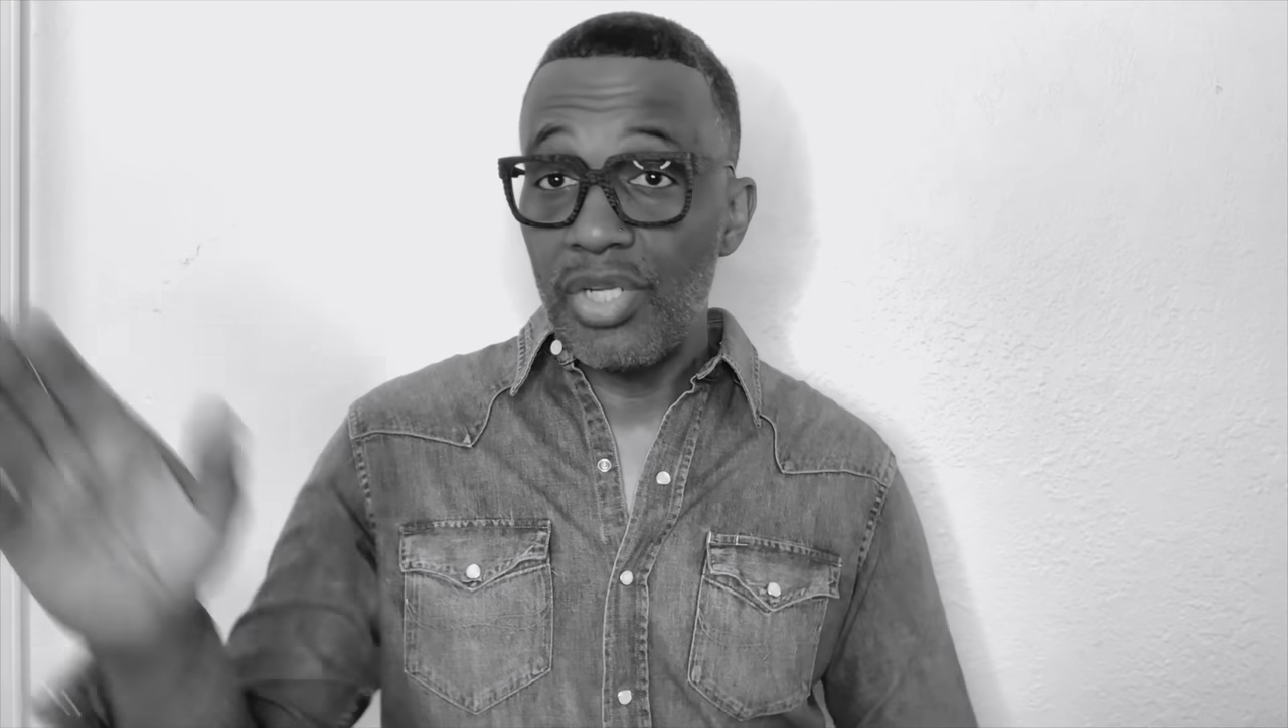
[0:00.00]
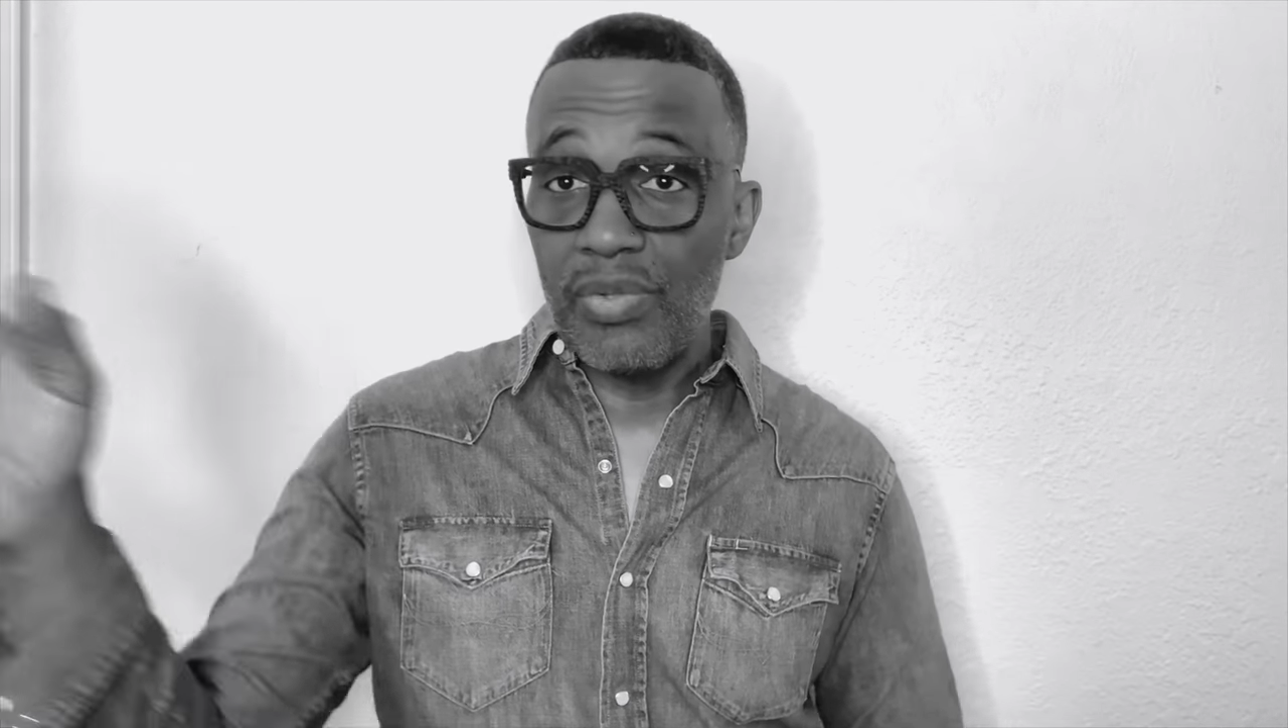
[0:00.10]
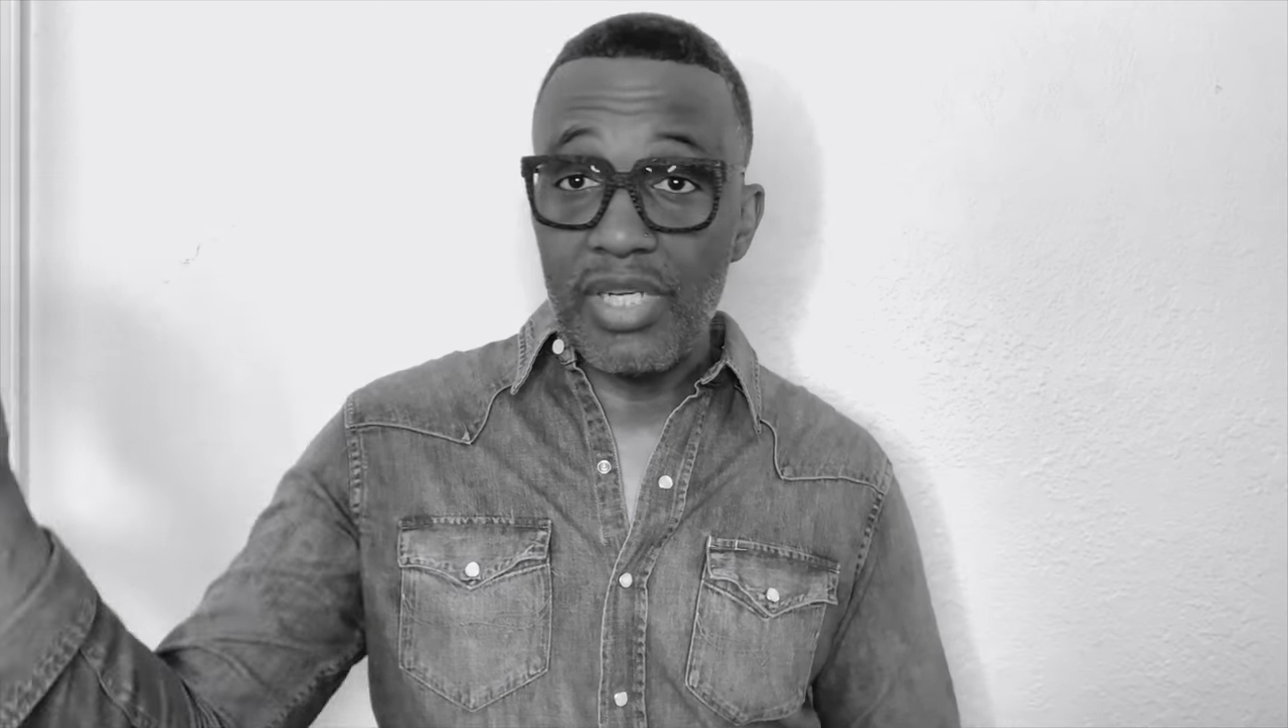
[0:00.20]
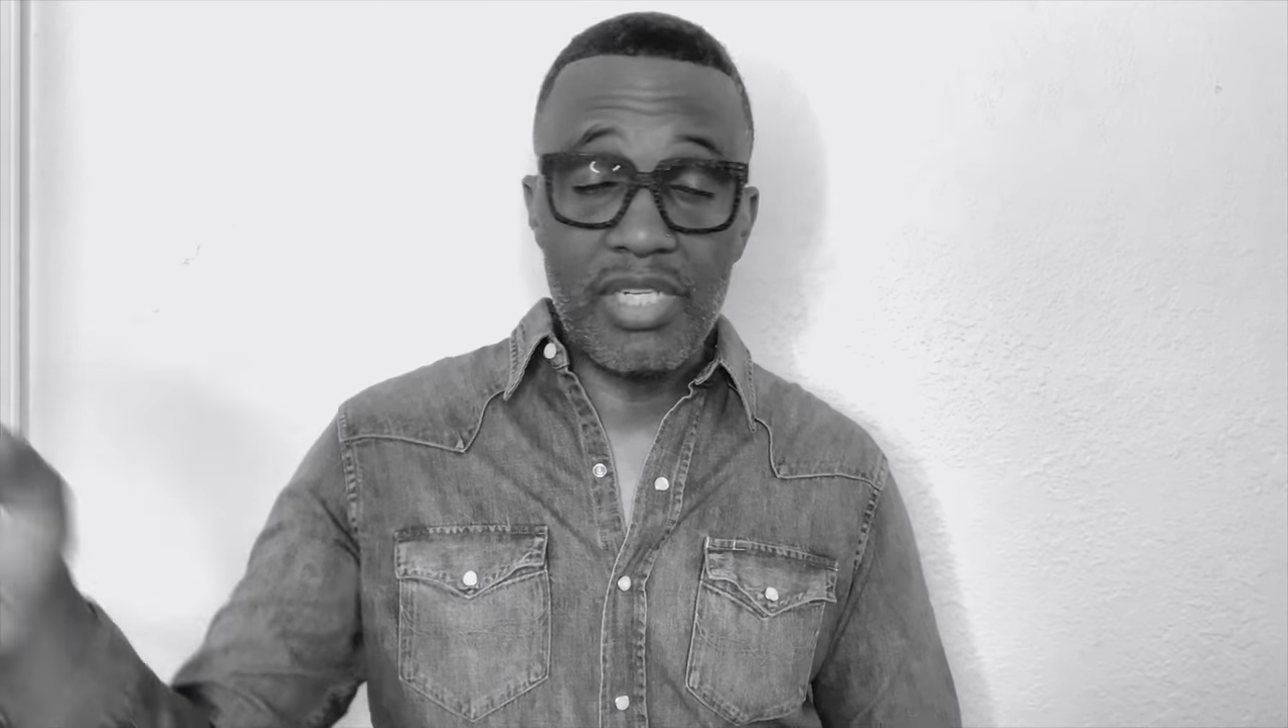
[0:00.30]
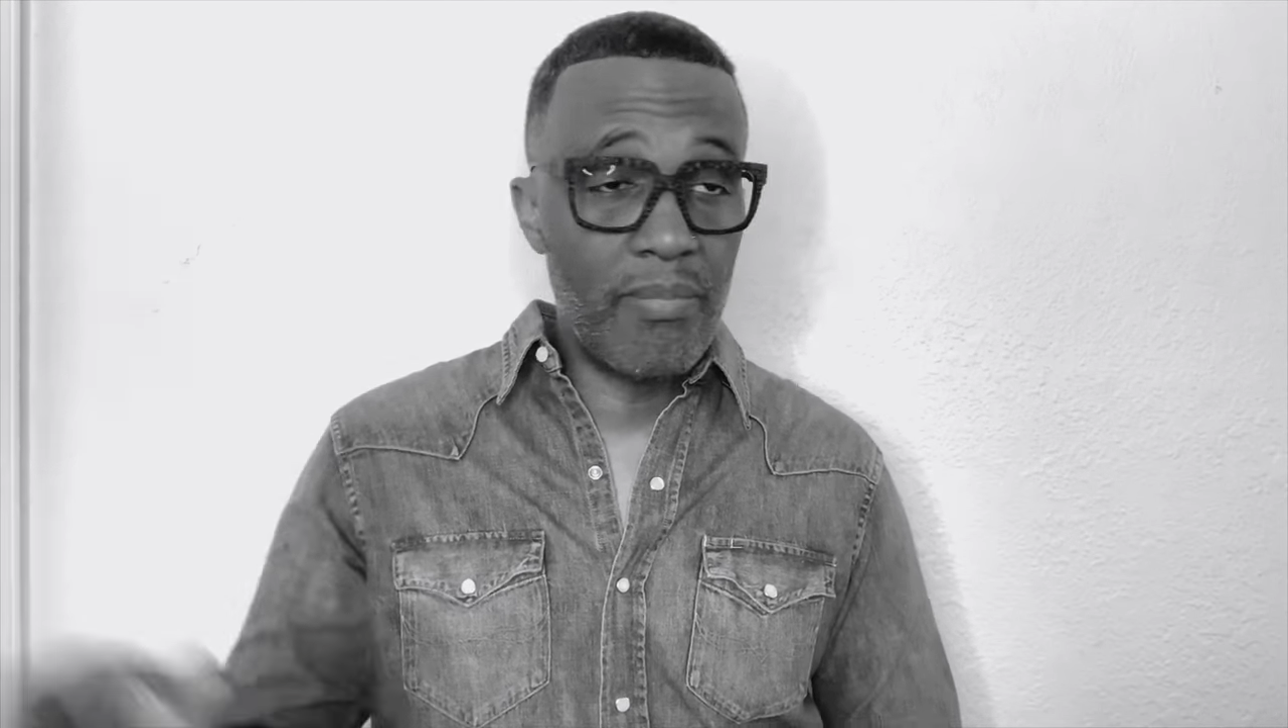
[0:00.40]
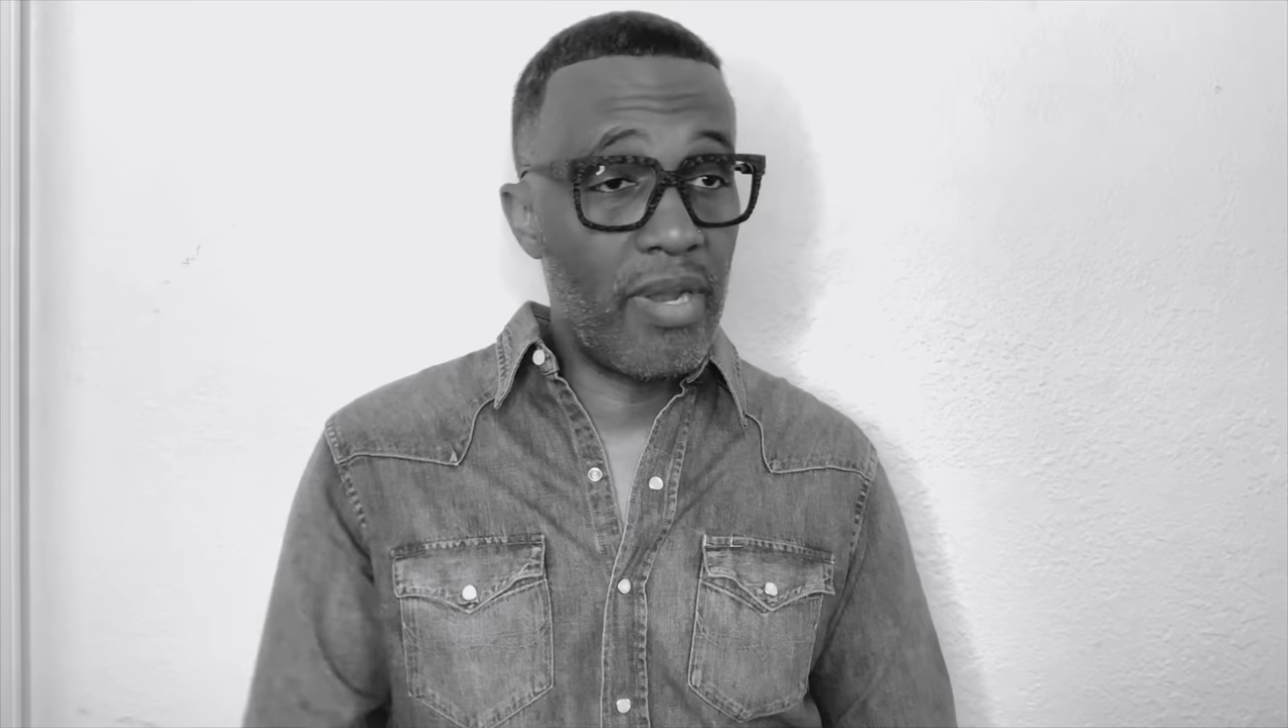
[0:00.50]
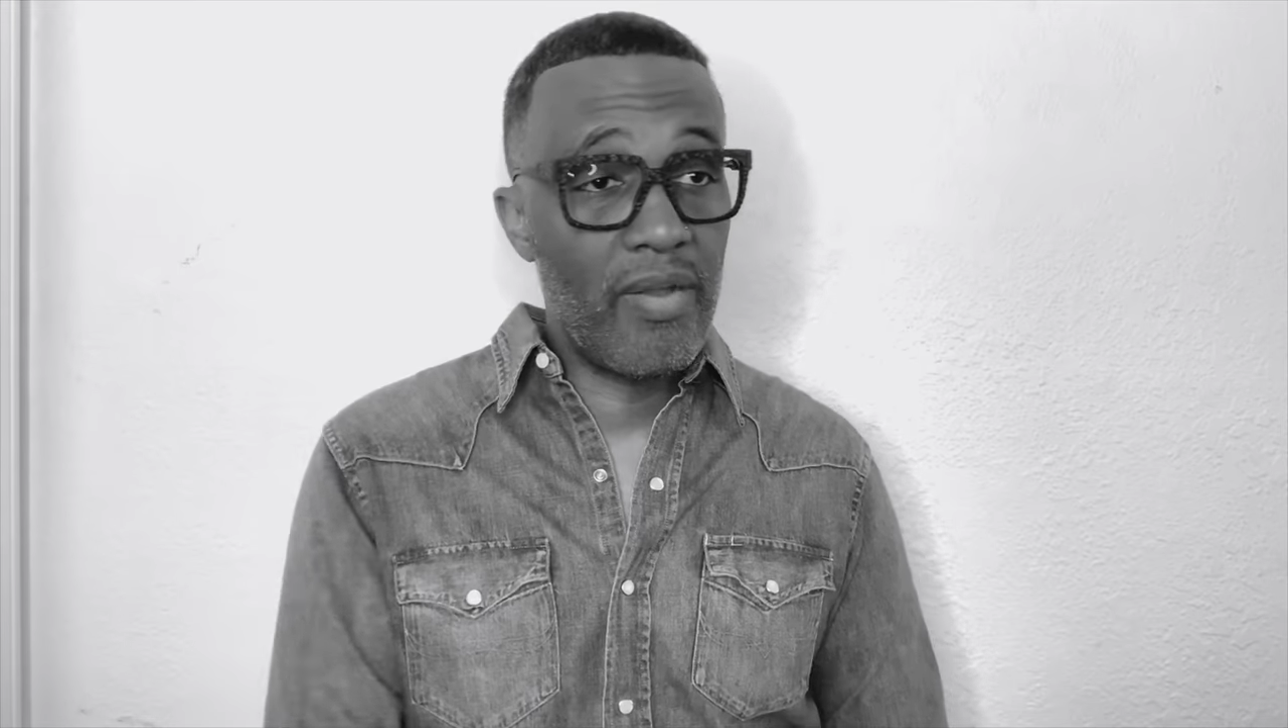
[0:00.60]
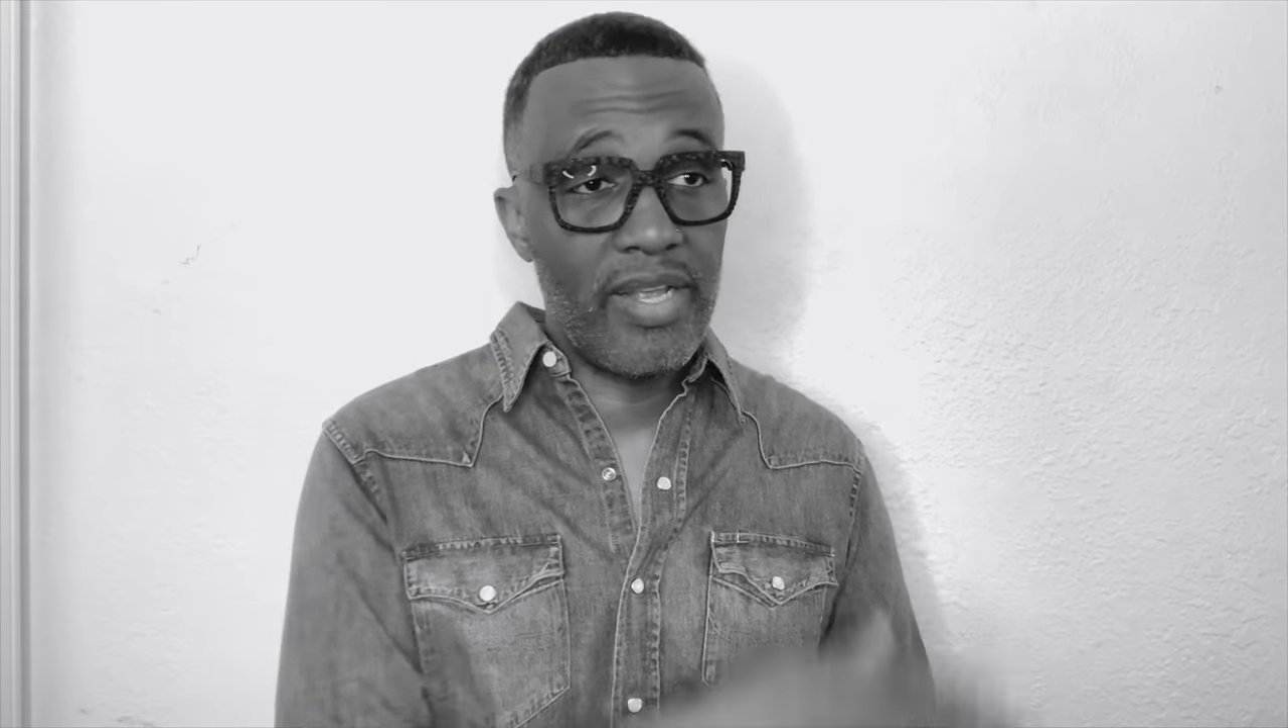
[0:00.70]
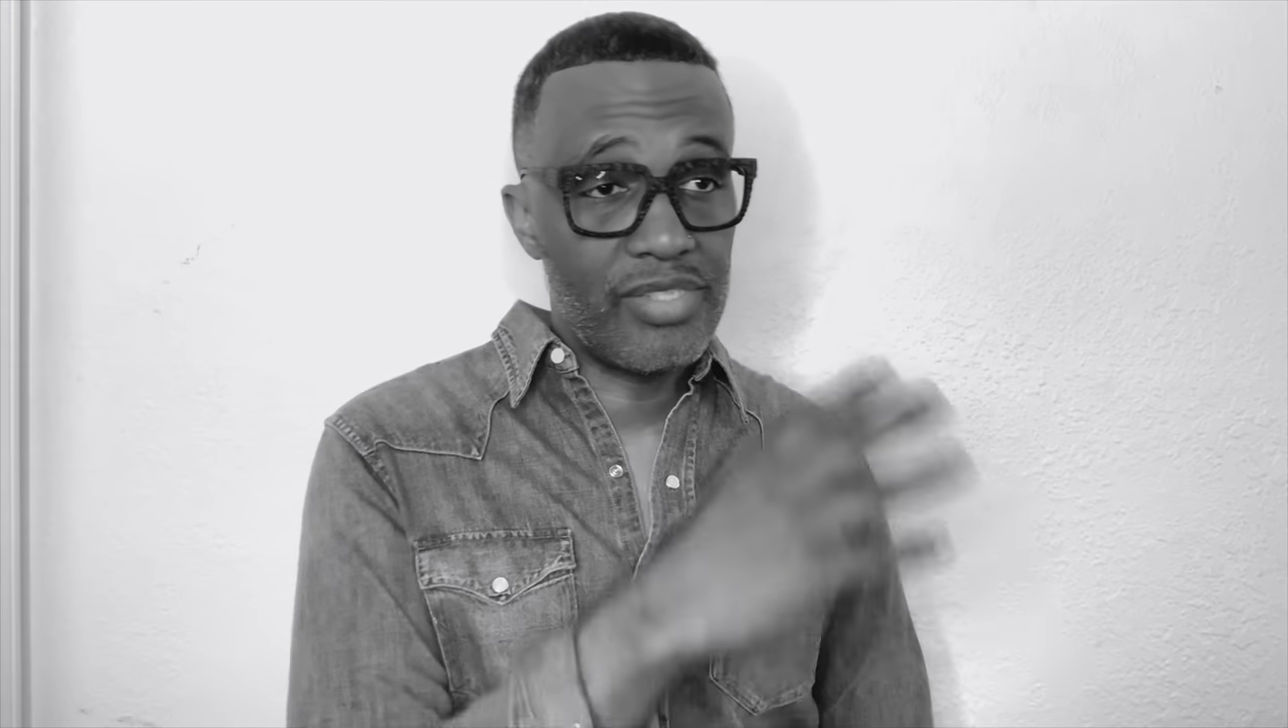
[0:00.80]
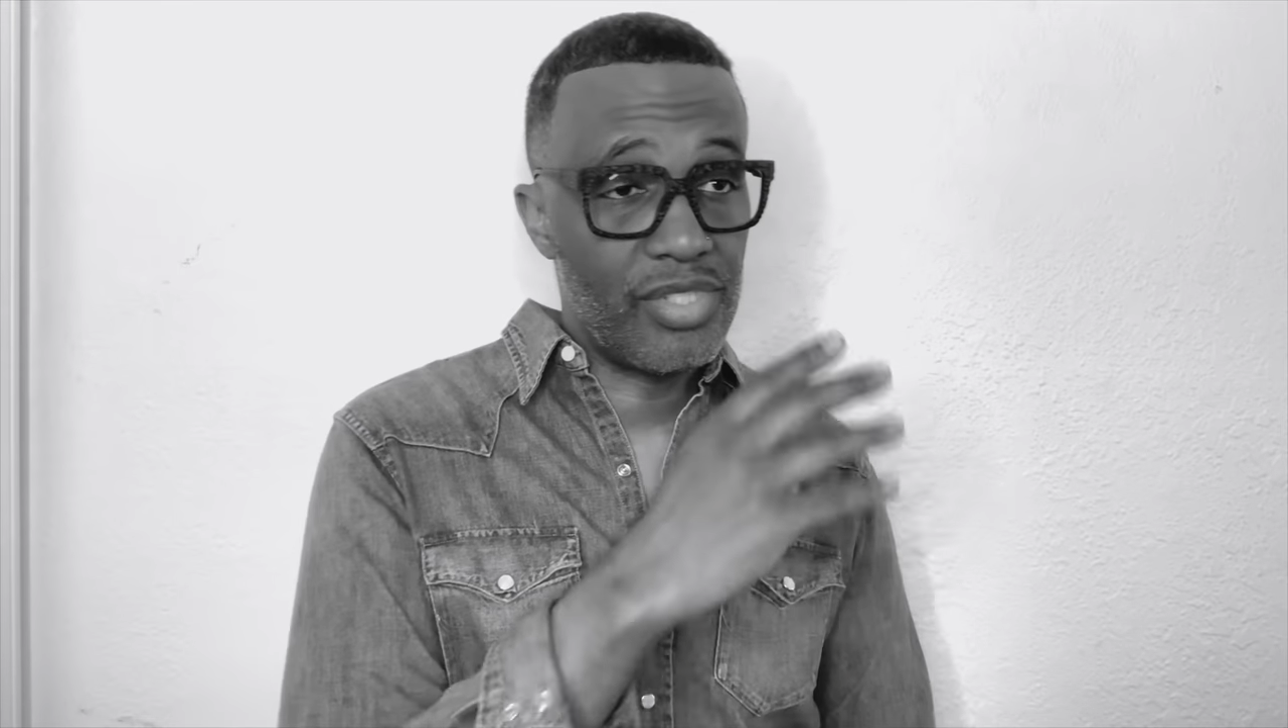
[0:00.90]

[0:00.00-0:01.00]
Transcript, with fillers: you need to marry and